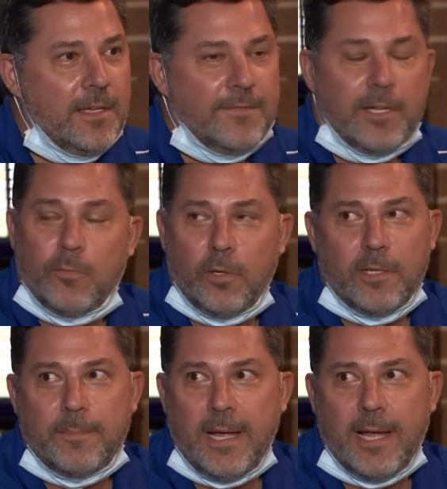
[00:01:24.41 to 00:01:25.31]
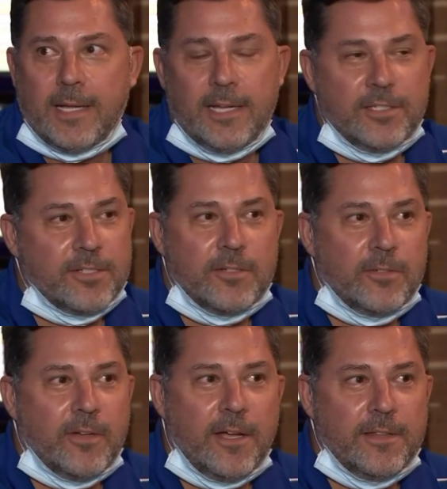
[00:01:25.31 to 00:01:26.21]
If they roll it back, I just
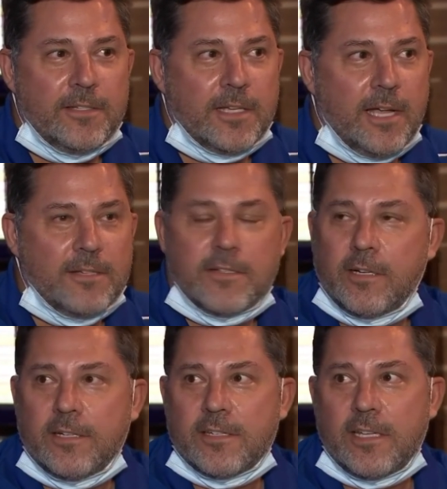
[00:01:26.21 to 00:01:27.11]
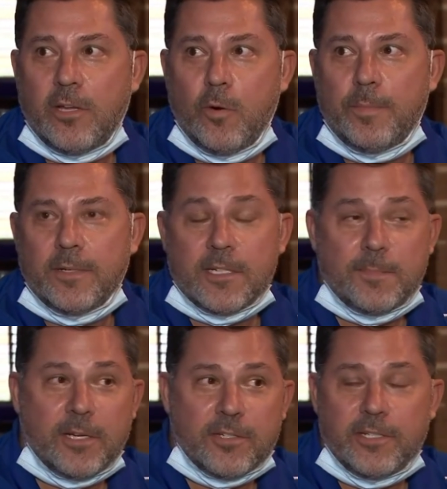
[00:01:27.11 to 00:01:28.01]
don't know how these guys are going to stay open,
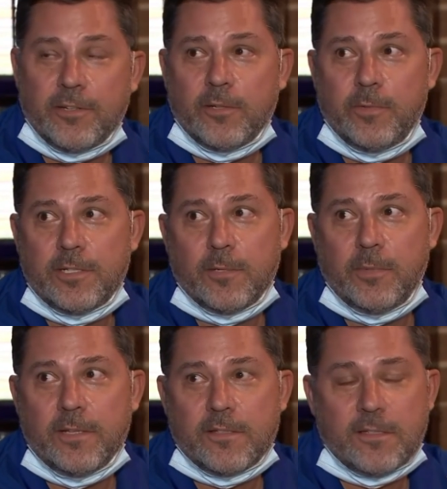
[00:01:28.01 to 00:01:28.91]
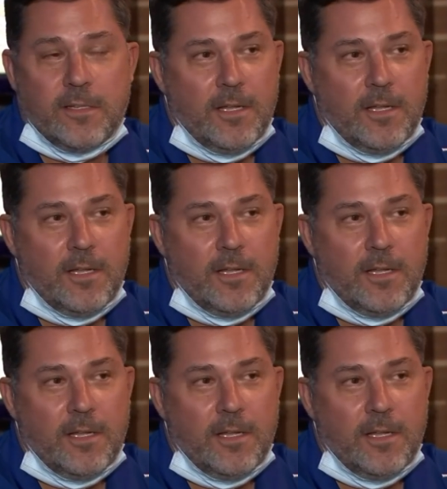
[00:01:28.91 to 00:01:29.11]
especially during the winter months.